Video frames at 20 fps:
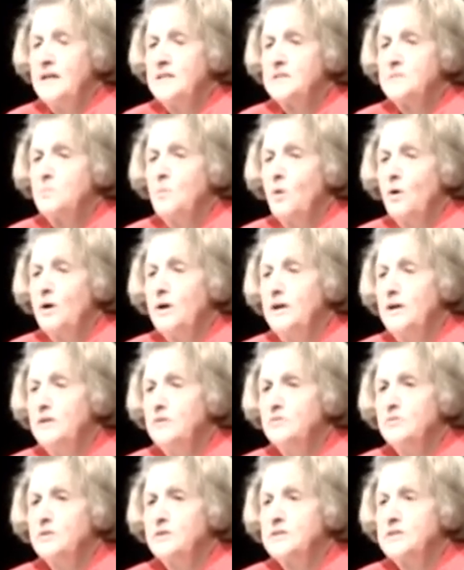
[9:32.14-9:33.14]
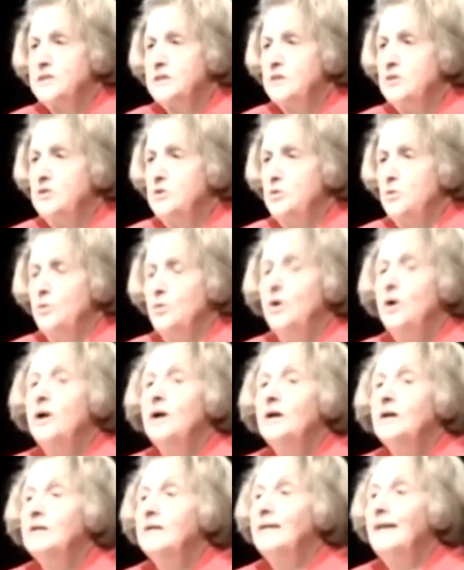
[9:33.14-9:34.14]
has more interest in you
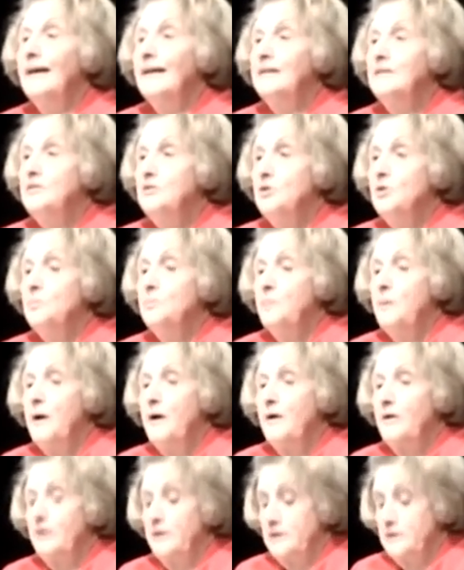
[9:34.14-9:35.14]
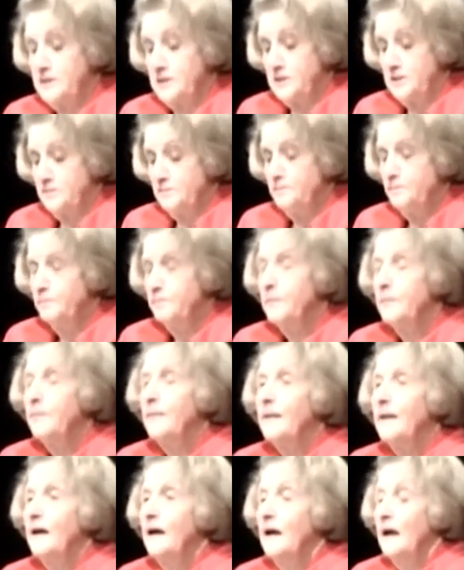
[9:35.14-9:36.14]
than your parents.
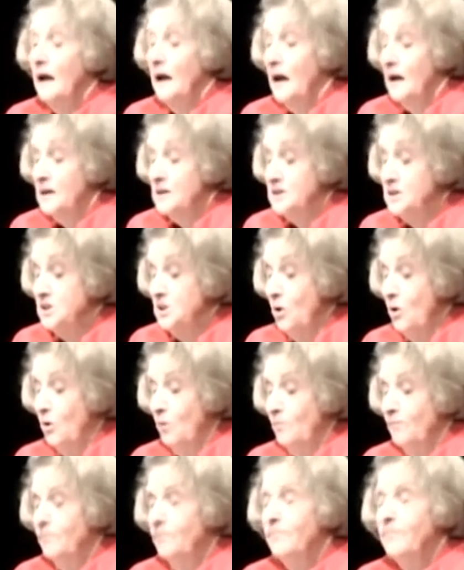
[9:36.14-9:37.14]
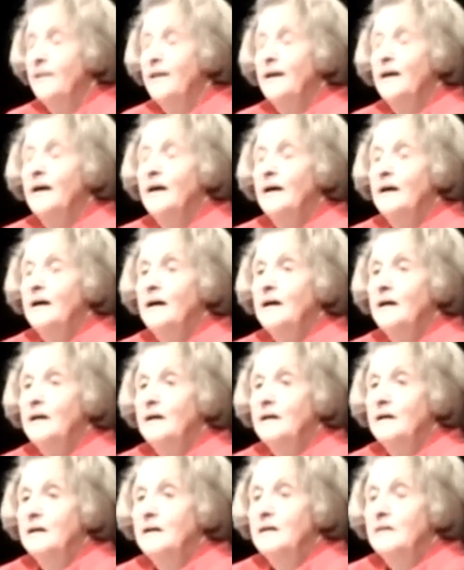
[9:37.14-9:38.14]
So,
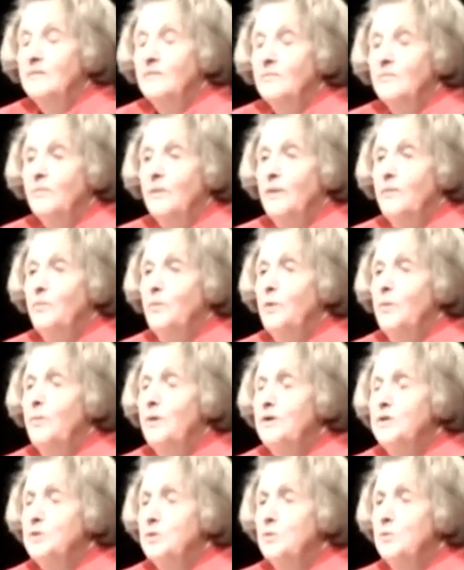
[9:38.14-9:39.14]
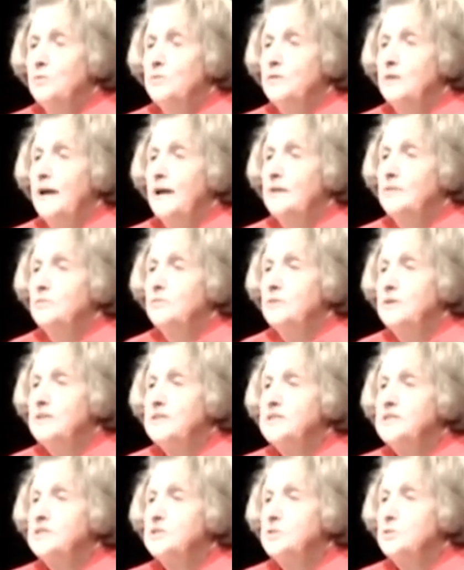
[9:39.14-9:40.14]
when we were told not to
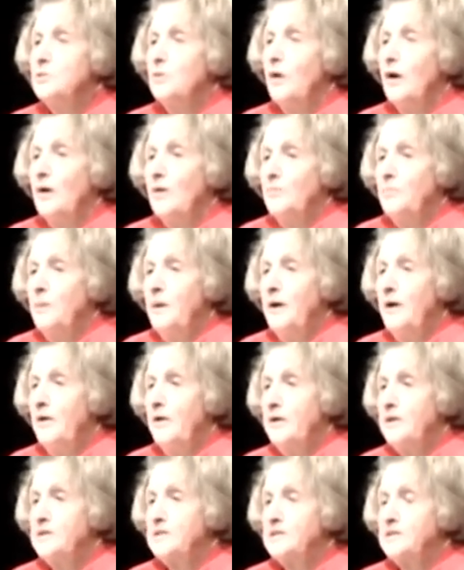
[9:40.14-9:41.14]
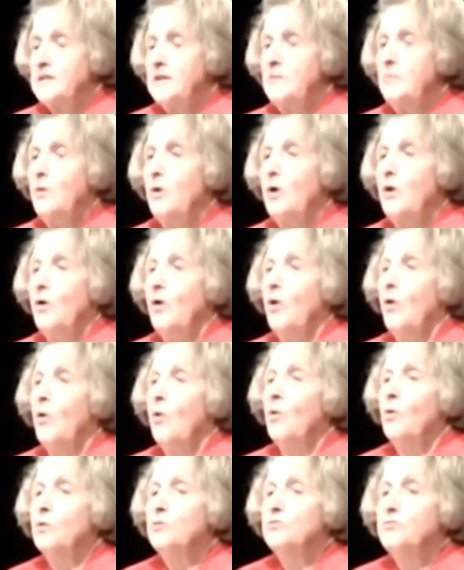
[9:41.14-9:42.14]
listen to our parents, they were
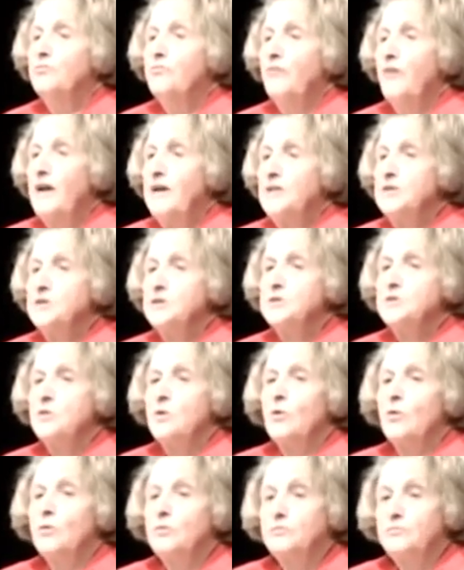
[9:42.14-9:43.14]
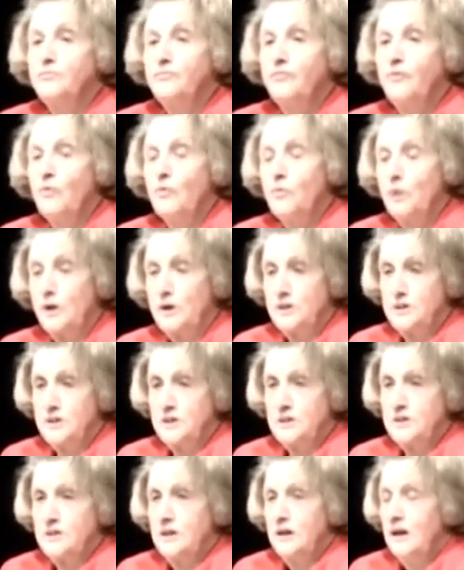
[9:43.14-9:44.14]
old-fashioned old
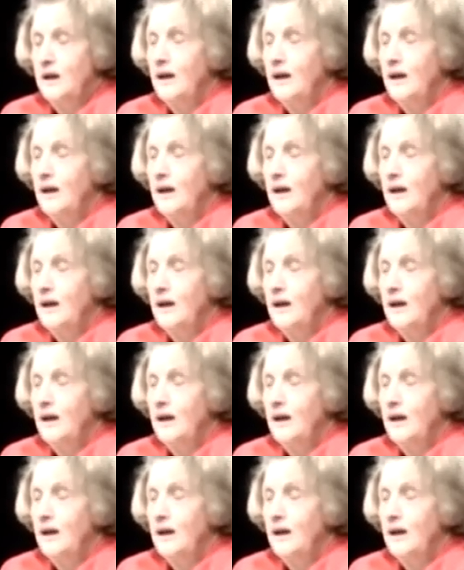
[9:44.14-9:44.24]
fogies.